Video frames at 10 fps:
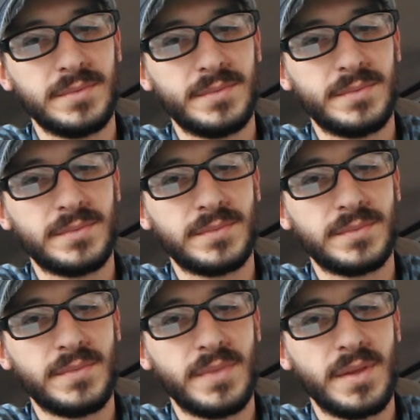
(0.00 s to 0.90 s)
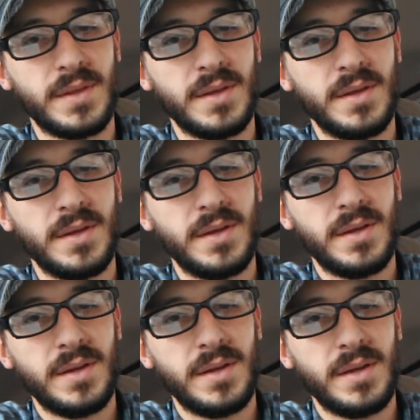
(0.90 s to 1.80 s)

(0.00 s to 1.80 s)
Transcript: [no speech]